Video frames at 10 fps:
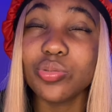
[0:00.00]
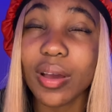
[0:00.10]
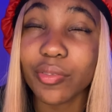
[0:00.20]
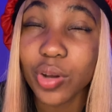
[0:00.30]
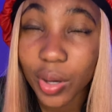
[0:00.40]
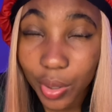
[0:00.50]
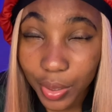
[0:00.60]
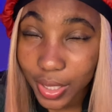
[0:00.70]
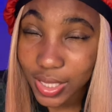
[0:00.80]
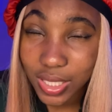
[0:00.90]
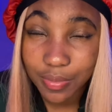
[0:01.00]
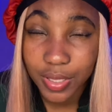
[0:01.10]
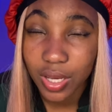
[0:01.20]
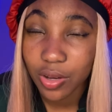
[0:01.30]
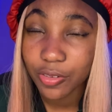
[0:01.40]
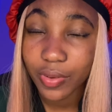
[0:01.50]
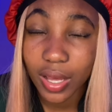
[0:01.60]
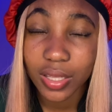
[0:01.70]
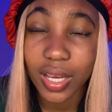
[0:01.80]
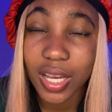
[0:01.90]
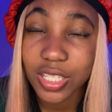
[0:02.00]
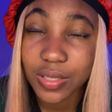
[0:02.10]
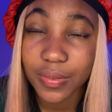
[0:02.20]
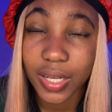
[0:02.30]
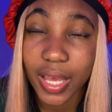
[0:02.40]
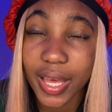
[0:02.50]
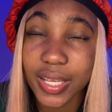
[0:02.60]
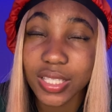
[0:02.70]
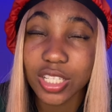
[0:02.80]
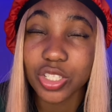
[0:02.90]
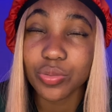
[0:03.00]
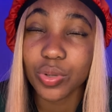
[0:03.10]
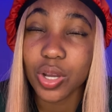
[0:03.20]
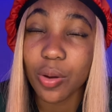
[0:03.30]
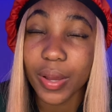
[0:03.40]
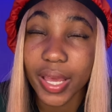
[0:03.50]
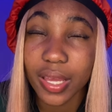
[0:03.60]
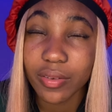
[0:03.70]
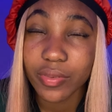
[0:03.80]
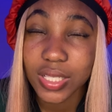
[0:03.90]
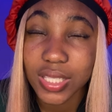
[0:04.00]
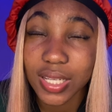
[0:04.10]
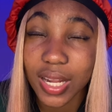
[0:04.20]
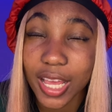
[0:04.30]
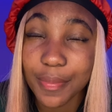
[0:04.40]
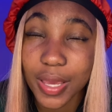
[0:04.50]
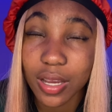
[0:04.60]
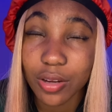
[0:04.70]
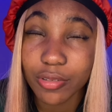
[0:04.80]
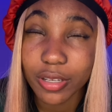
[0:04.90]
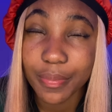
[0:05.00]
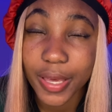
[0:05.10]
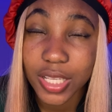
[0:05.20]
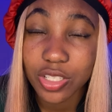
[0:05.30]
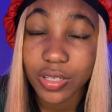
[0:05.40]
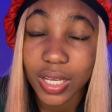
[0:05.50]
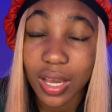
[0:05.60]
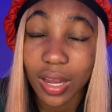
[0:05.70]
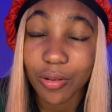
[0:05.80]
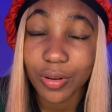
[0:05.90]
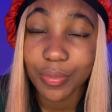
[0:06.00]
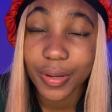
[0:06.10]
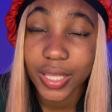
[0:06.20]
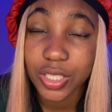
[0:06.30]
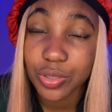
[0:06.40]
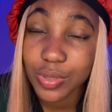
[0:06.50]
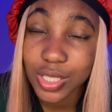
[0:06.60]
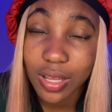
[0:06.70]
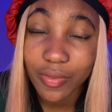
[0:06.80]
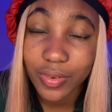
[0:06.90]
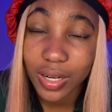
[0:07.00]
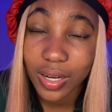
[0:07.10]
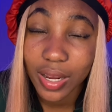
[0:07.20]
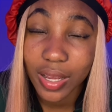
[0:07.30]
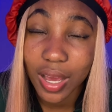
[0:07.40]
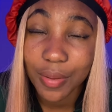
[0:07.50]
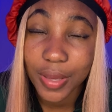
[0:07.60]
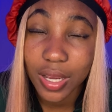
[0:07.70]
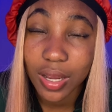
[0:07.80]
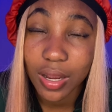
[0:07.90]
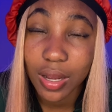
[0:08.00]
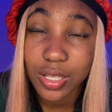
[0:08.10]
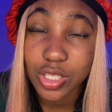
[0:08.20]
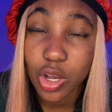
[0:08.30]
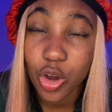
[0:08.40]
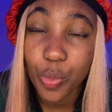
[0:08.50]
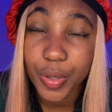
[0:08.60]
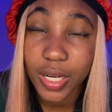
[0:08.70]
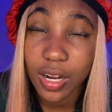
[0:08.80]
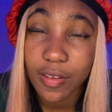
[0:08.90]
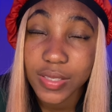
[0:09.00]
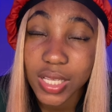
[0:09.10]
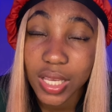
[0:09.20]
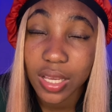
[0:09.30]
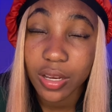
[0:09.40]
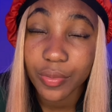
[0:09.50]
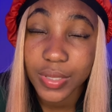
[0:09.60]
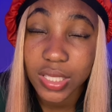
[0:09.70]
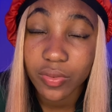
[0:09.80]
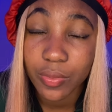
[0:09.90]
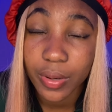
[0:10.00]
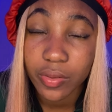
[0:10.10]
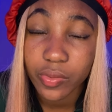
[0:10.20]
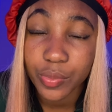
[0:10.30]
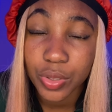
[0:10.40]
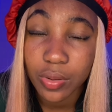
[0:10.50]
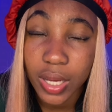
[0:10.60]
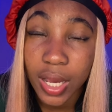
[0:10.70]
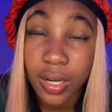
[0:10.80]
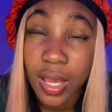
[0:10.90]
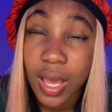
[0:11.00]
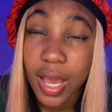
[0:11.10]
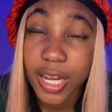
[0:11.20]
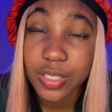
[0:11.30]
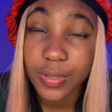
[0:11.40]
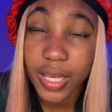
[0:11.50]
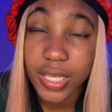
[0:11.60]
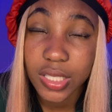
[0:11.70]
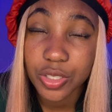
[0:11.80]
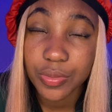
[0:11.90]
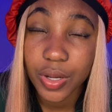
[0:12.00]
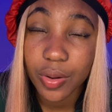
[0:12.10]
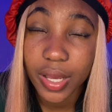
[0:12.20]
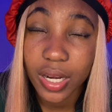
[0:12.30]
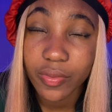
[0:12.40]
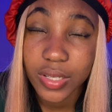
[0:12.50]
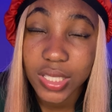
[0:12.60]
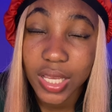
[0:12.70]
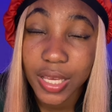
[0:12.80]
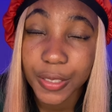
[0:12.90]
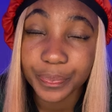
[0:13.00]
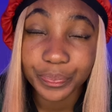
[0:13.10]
called us to be, oh Father. I just want to ask that you would go ahead of us tonight, make our crooked path straight, God. I want to pray that you would soften our heart, God, and make our hearts open enough to hear and receive a word from you, God. I just want to ask that you would go ahead of us and